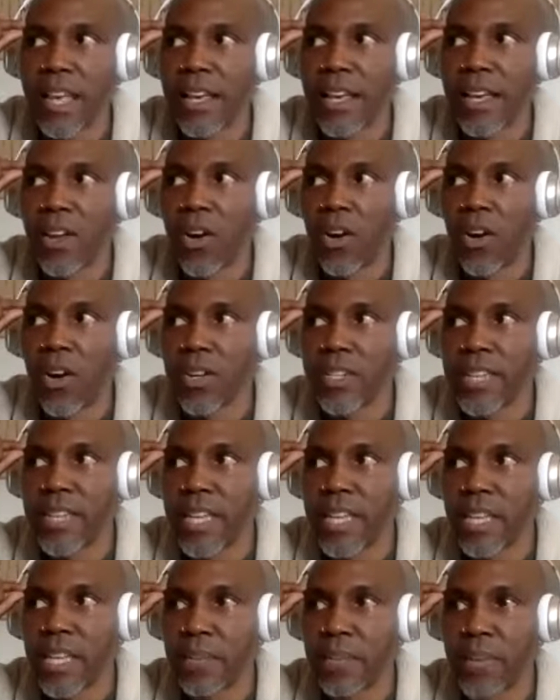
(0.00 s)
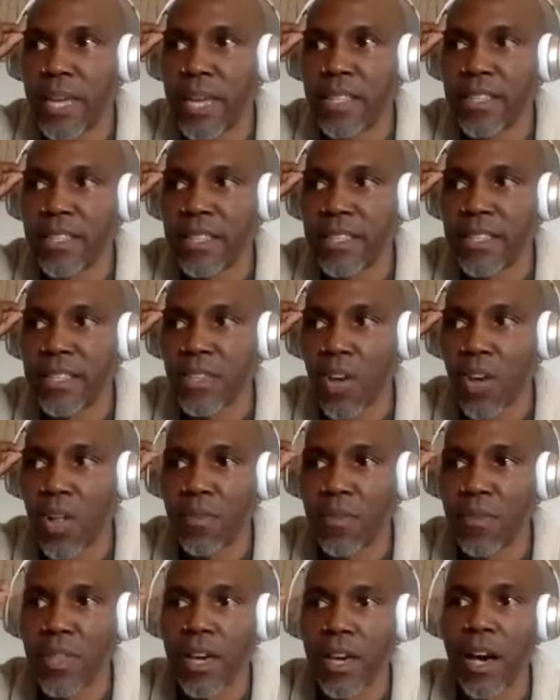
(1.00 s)
that on a daily basis,
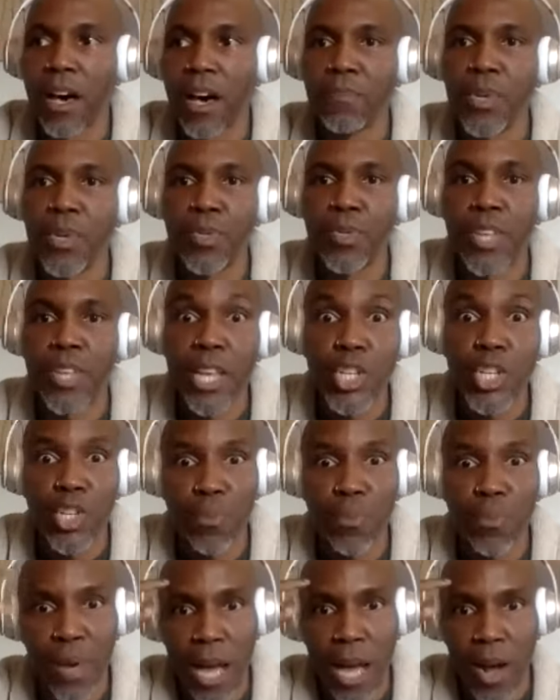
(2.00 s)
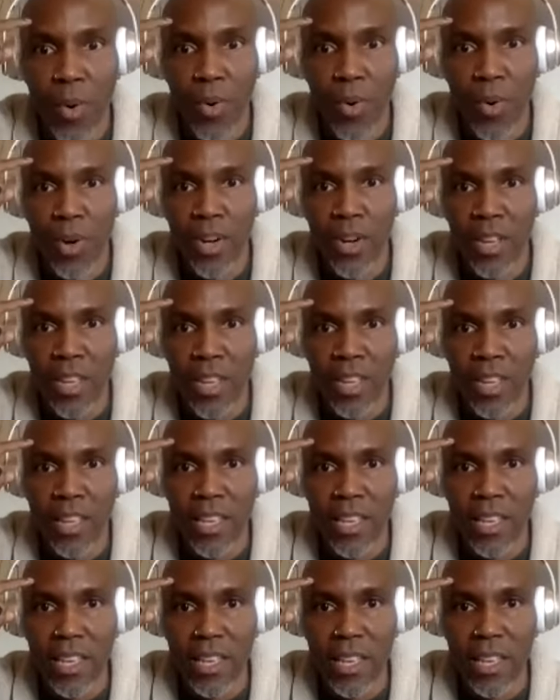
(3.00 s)
all of the computation power,
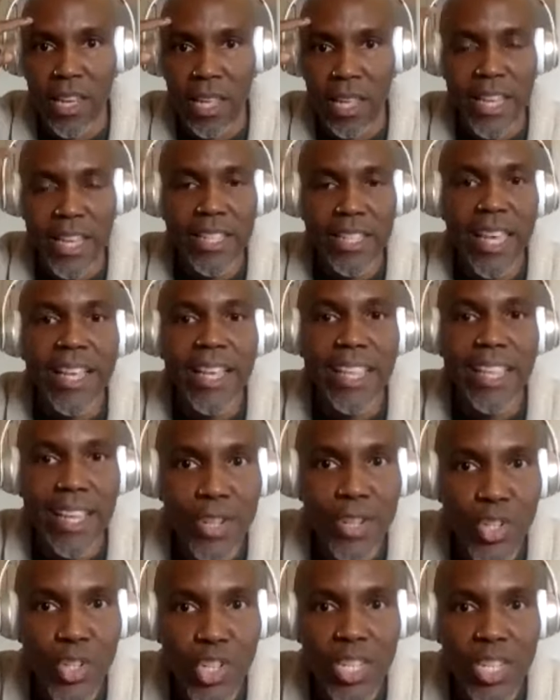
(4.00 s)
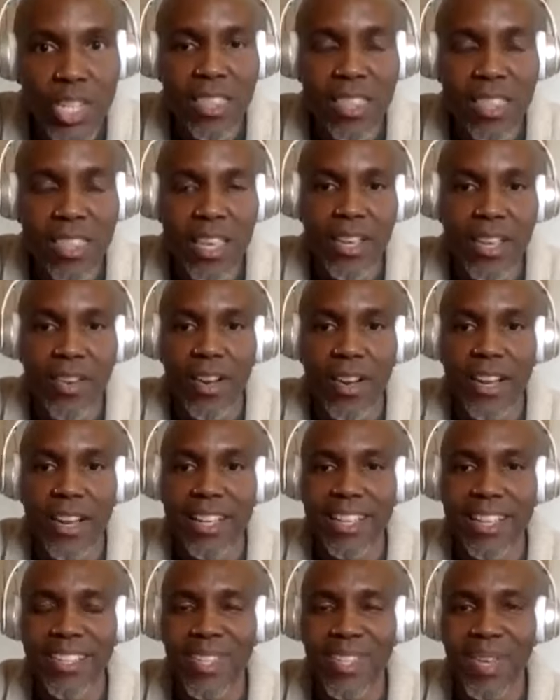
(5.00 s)
and like it takes energy to think,
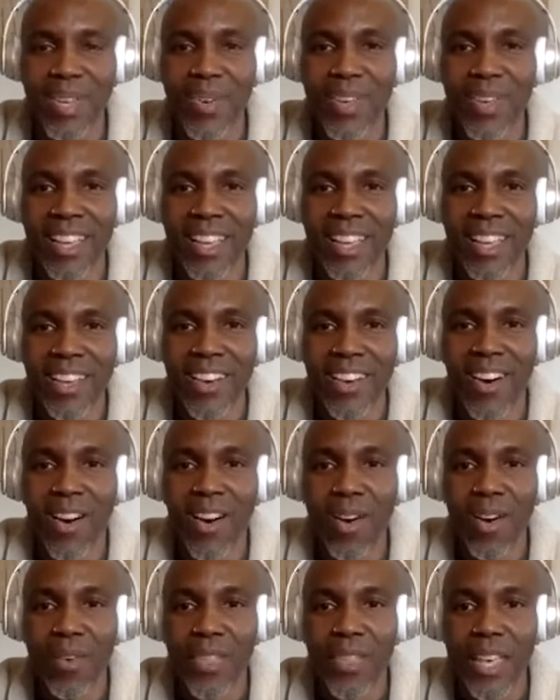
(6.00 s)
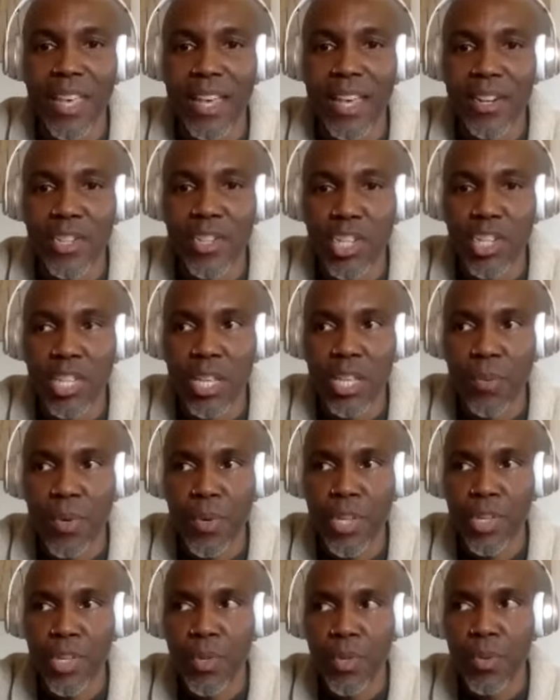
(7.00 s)
right? And so all of the energy that
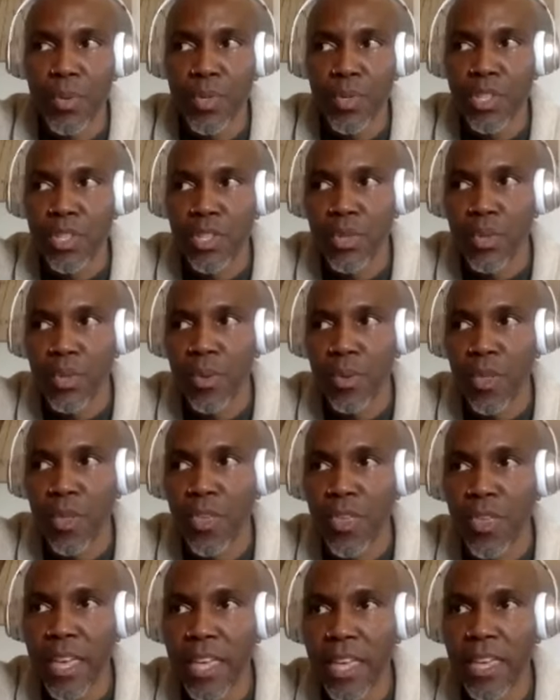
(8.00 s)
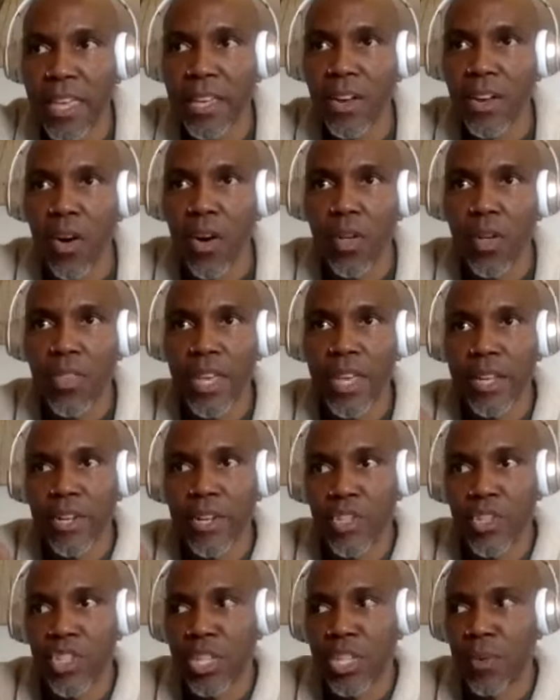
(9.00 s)
we use to think and all the
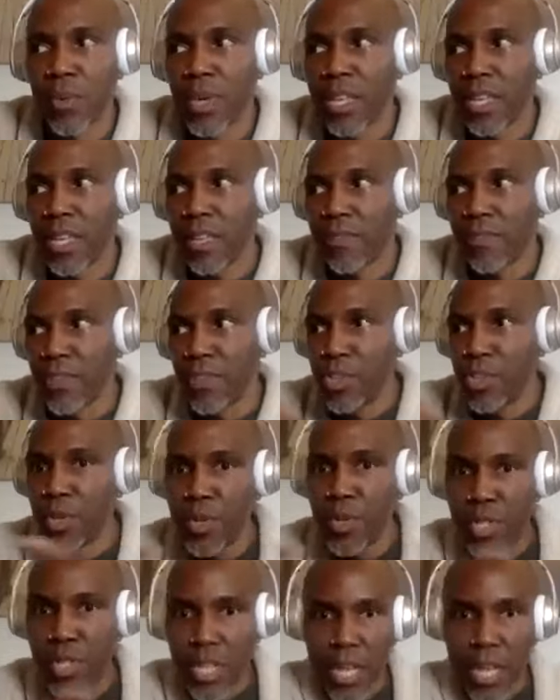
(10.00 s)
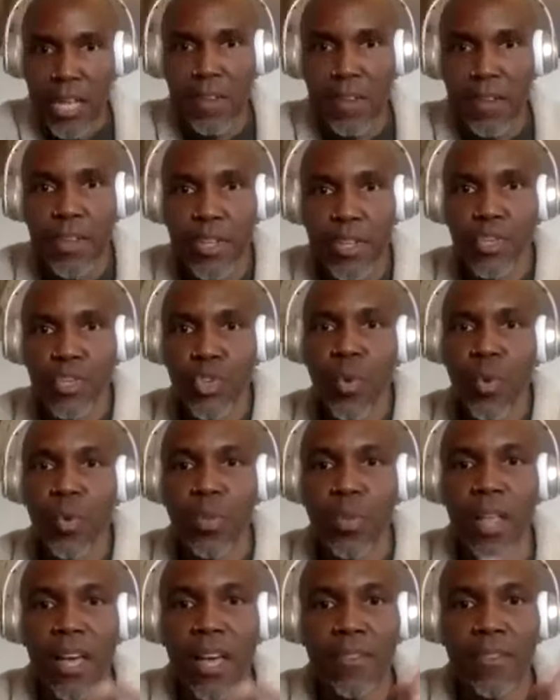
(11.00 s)
energy that we even use to kind of
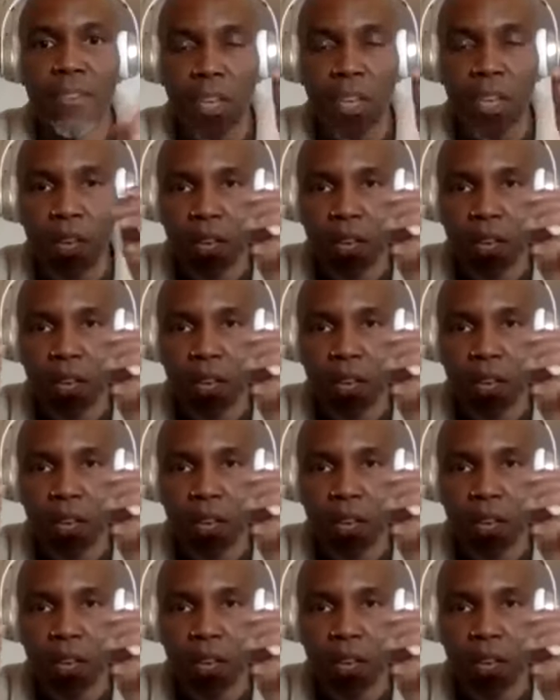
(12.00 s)
control life,